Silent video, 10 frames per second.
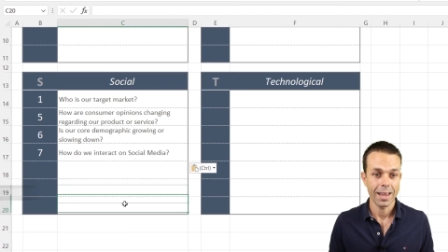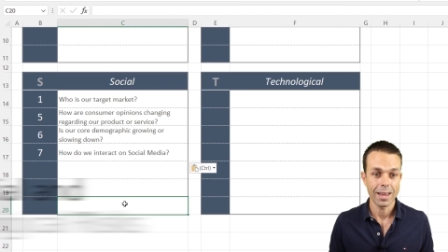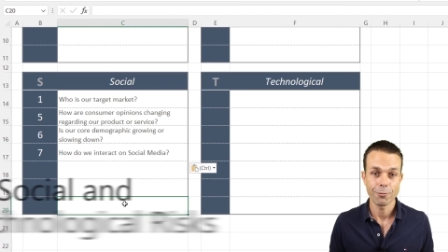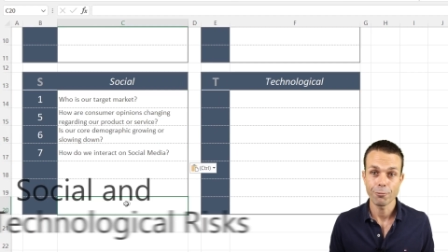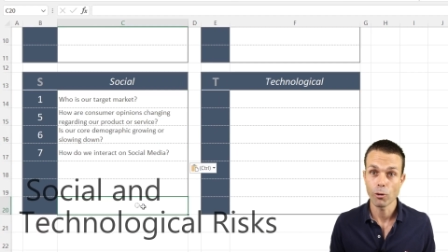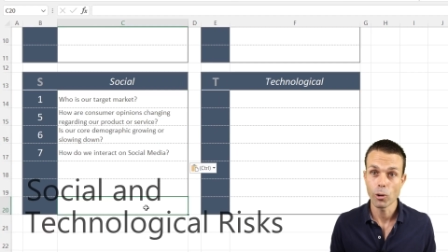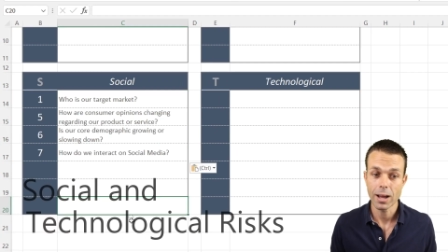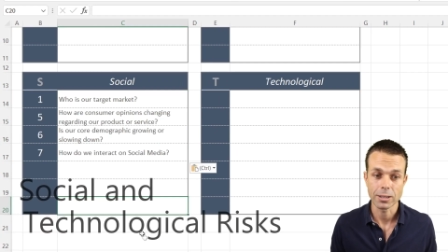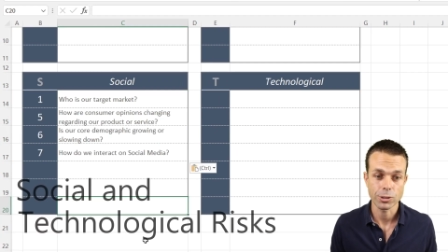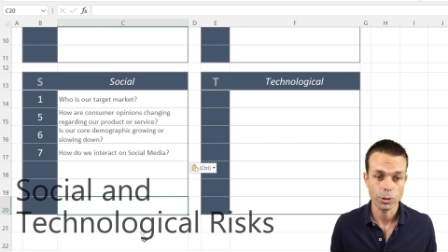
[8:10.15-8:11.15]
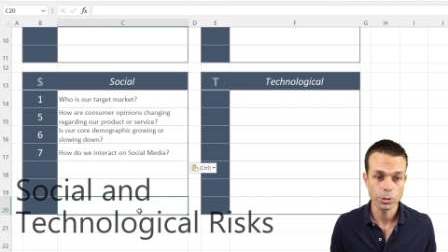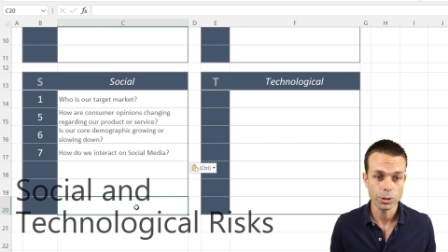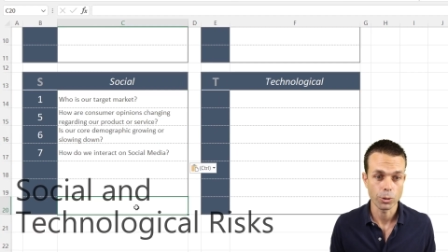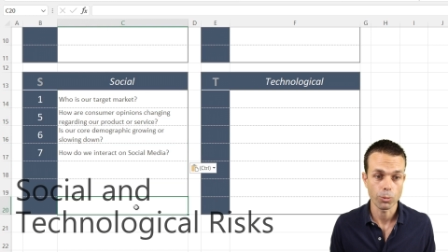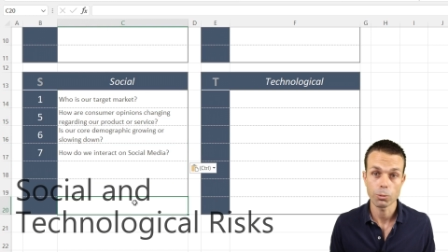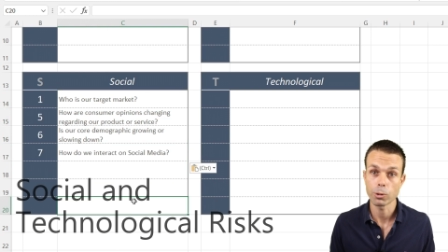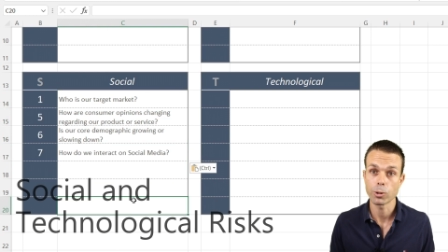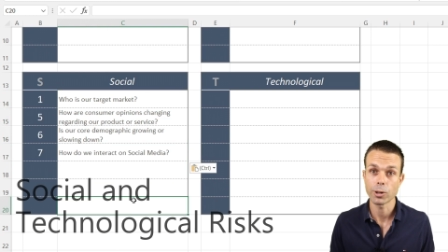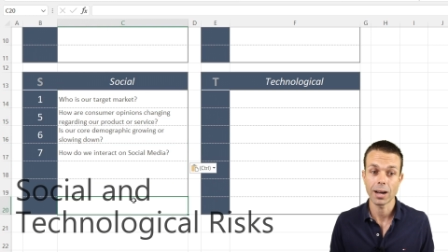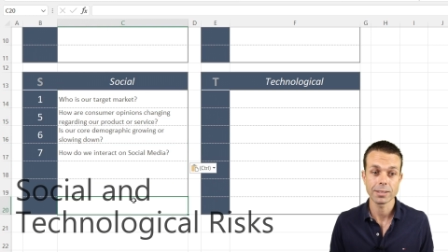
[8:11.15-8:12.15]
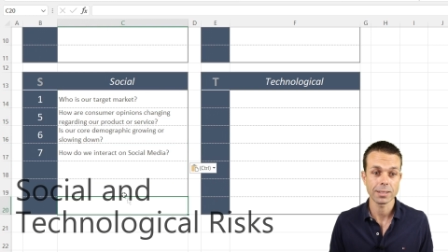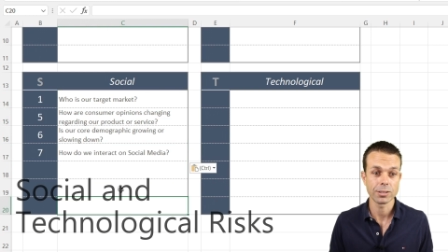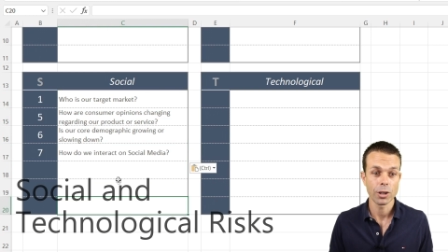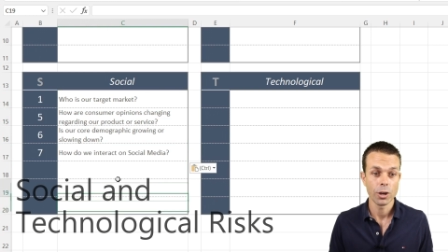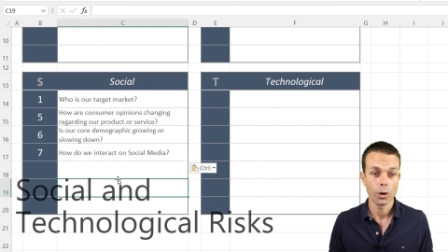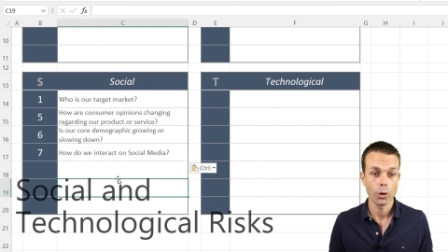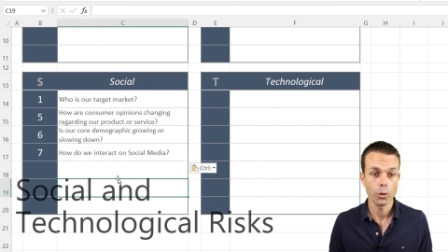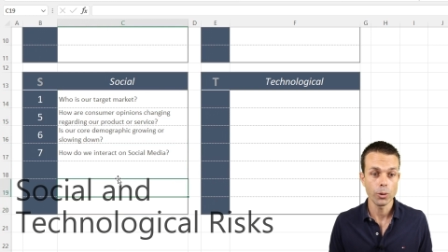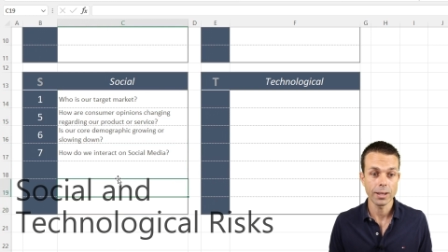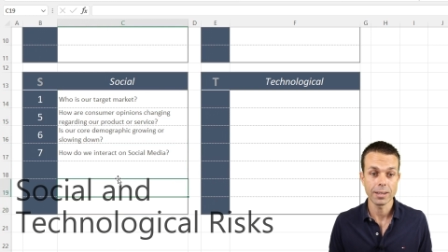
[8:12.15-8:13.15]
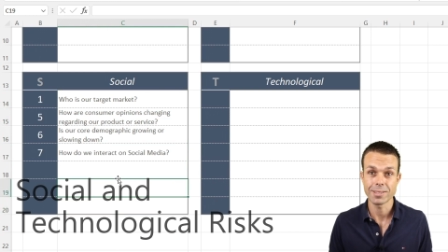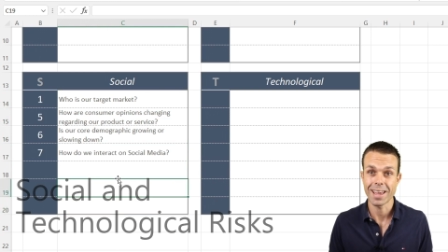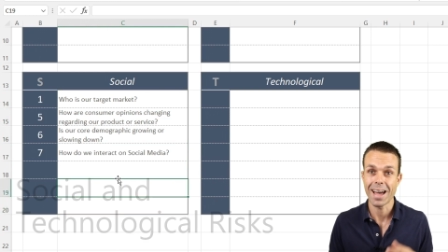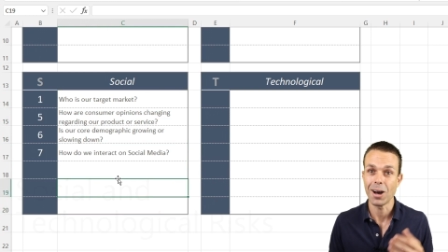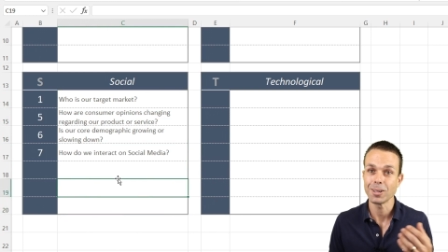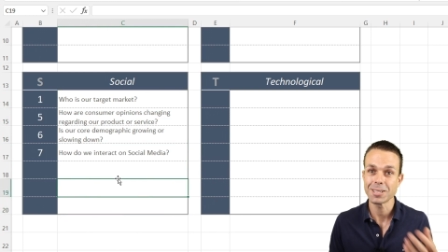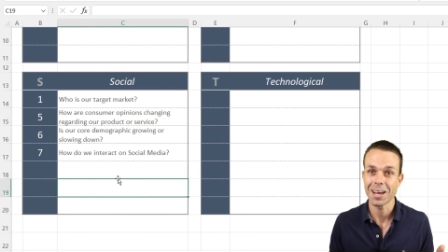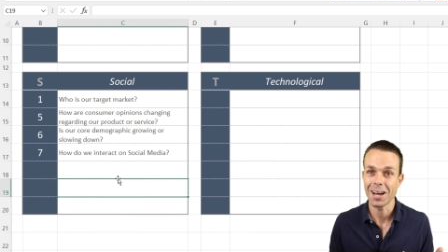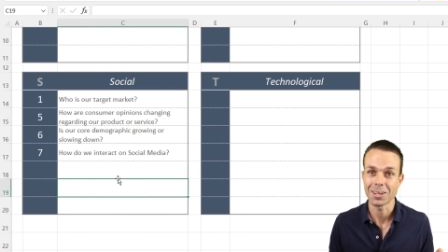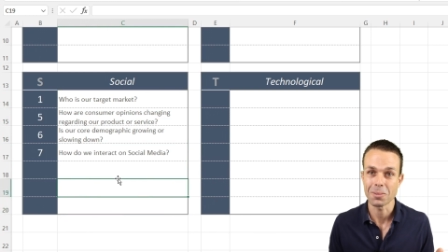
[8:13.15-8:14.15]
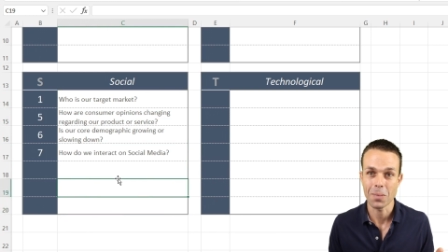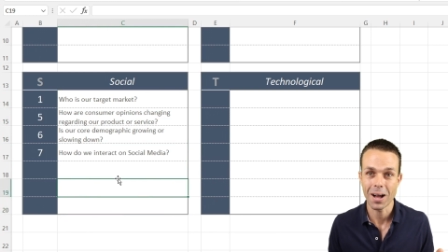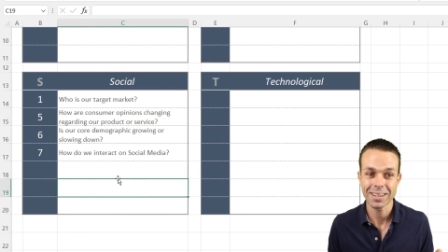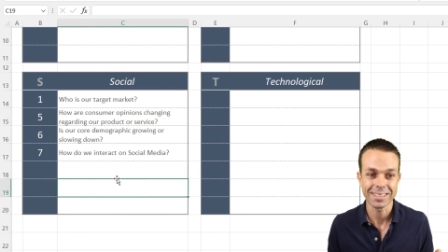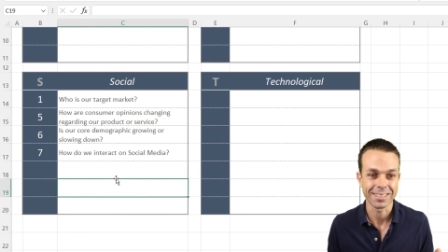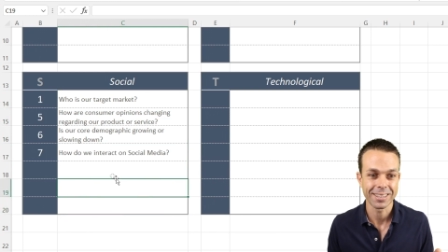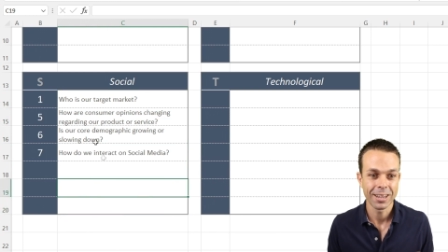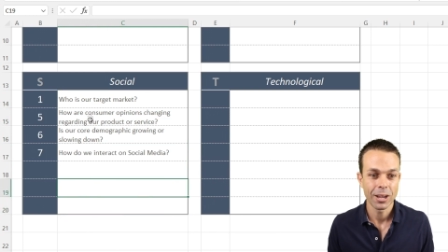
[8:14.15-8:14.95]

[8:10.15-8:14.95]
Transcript: And for our social, what we want to ask is who is our target market?